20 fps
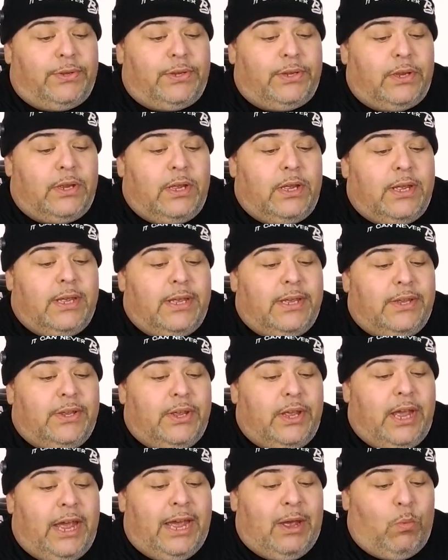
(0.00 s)
volts
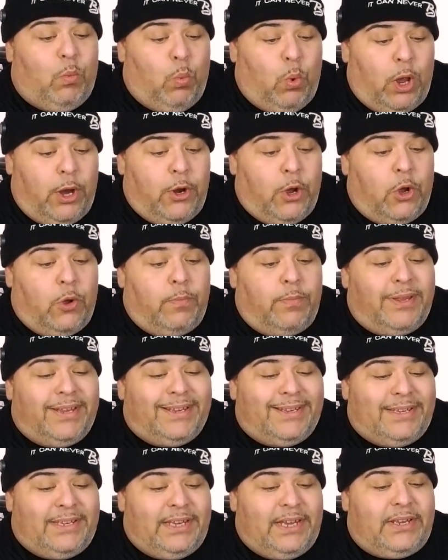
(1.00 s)
at 1
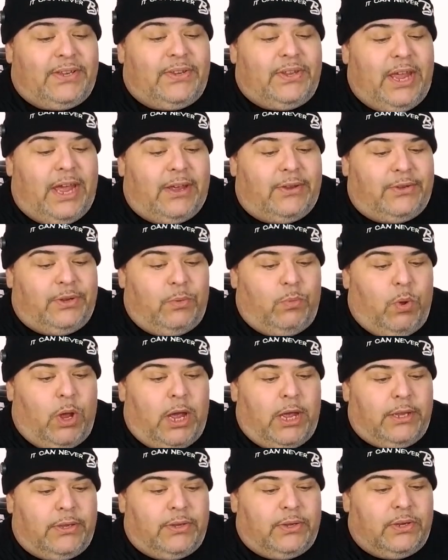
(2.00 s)
ohm,
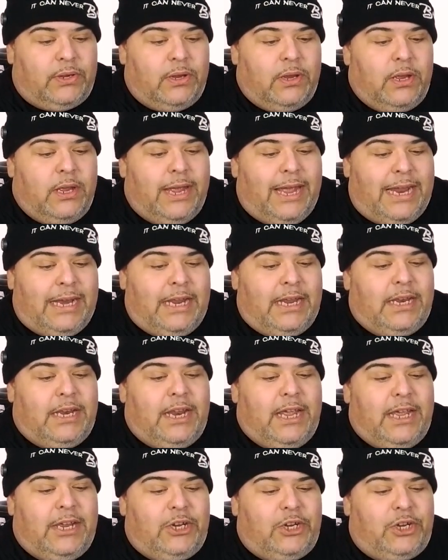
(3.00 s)
6000 watts. And
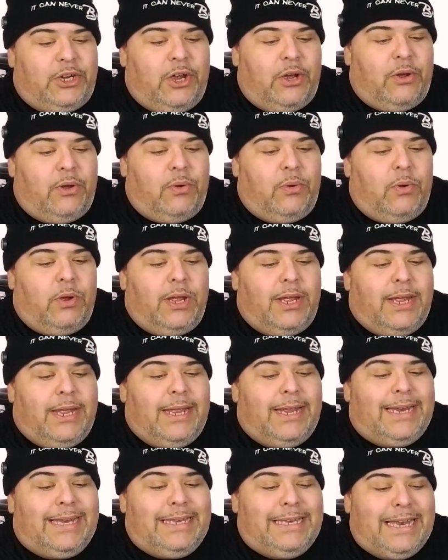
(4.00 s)
then they show
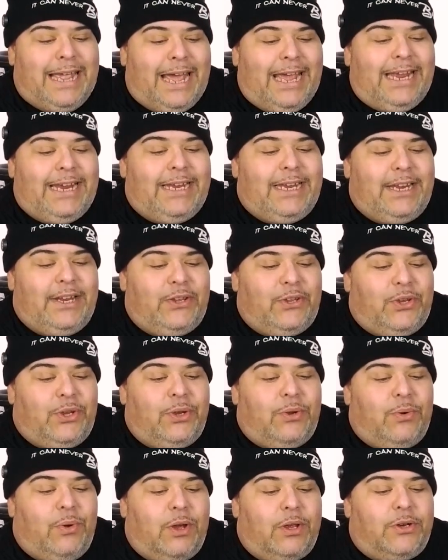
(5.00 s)

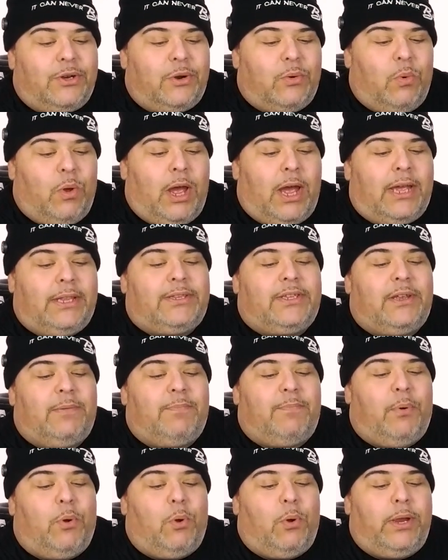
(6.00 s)
9200
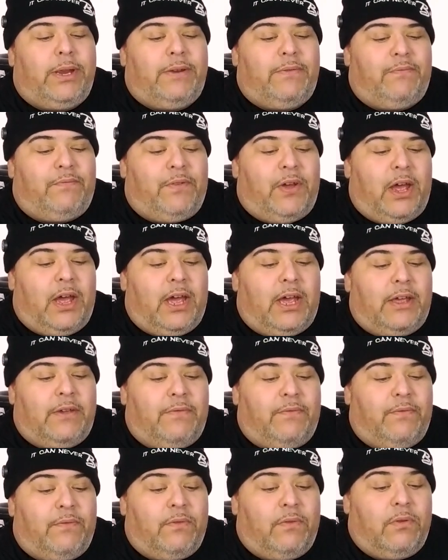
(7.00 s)
watts at
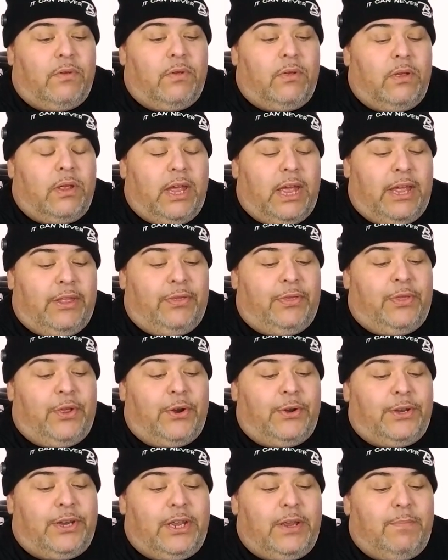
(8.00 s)
0.5
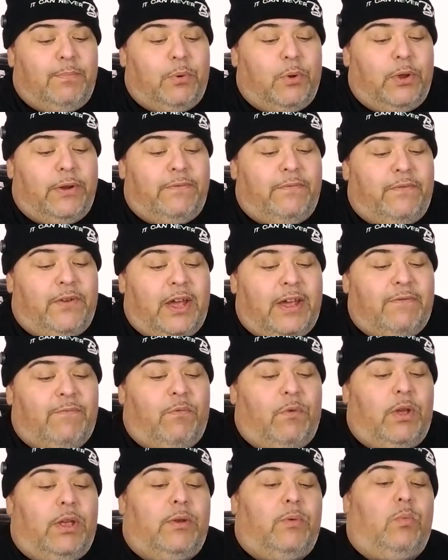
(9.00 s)
at
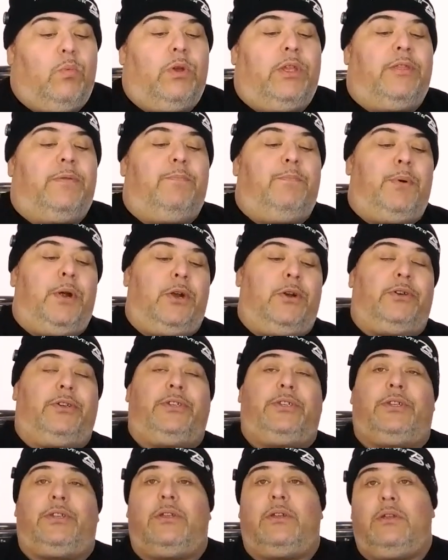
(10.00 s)
13.51 with
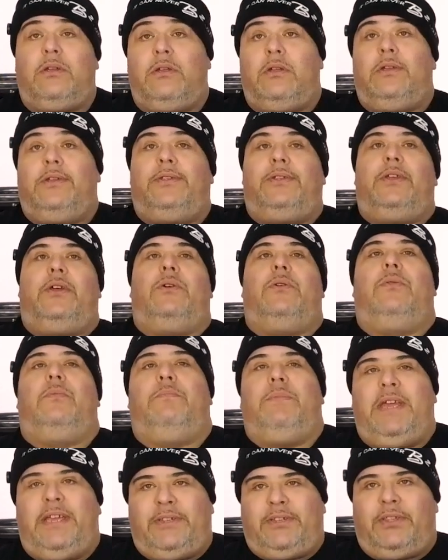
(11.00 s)
burst.
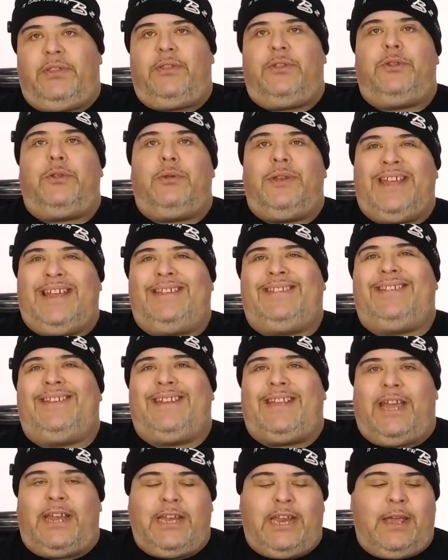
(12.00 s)
So basically they're doing that
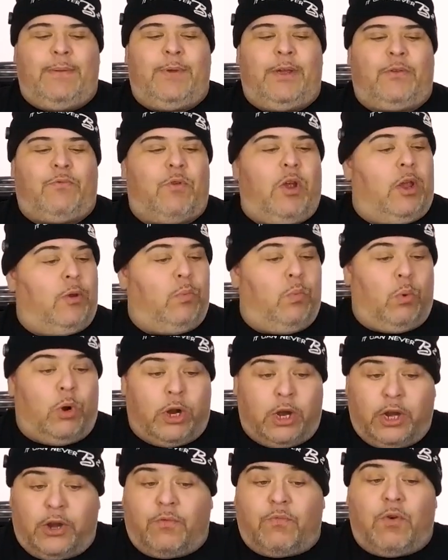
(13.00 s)
as a dynamic run.
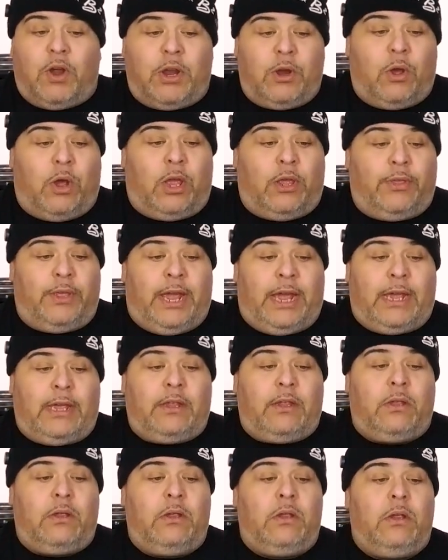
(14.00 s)
We're gonna run all
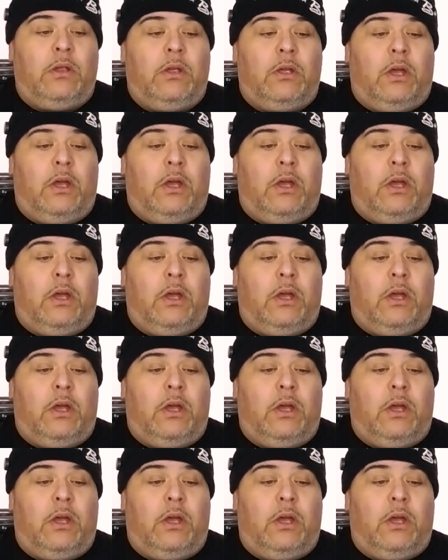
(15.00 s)
that.